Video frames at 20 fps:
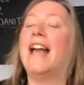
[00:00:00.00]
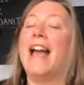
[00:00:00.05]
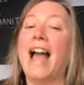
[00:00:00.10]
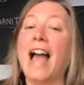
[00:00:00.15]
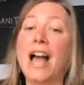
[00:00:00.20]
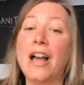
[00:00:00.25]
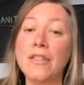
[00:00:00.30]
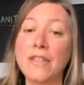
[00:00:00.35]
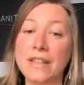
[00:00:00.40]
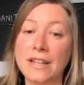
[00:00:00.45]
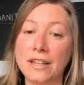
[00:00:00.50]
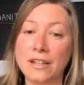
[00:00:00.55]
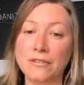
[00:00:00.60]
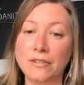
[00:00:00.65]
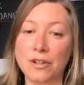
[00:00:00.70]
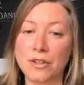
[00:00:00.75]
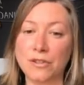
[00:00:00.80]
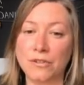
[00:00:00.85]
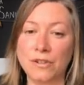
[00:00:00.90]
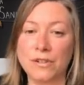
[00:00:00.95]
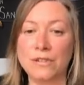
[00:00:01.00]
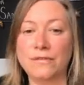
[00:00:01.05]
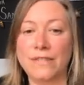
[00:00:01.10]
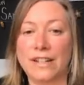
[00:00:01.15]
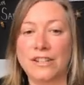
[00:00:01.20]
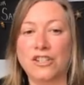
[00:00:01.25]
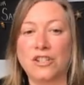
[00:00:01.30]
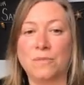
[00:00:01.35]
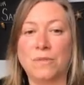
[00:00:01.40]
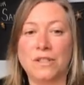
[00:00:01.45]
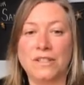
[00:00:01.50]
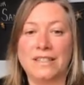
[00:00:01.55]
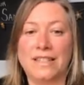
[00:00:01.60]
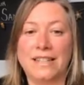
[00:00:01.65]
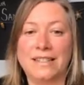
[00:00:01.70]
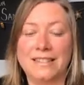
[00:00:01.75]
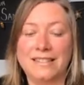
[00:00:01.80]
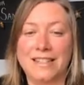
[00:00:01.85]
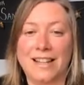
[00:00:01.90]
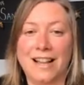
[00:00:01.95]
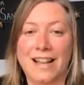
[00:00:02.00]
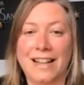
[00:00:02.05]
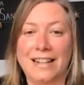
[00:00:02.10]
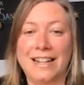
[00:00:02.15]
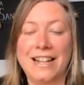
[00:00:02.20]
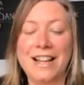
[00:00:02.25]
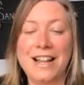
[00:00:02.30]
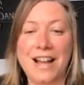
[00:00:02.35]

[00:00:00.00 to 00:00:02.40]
how they could grow their own vegetables inside.